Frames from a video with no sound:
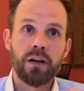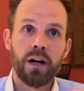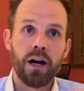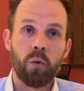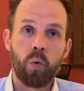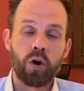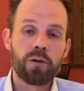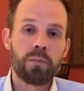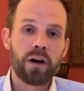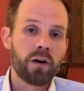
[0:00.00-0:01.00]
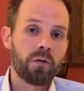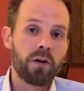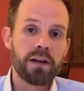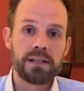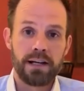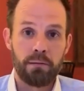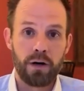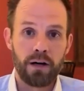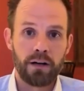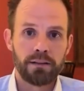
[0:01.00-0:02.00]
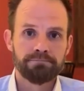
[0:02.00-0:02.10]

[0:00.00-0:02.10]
a word mark or a design mark.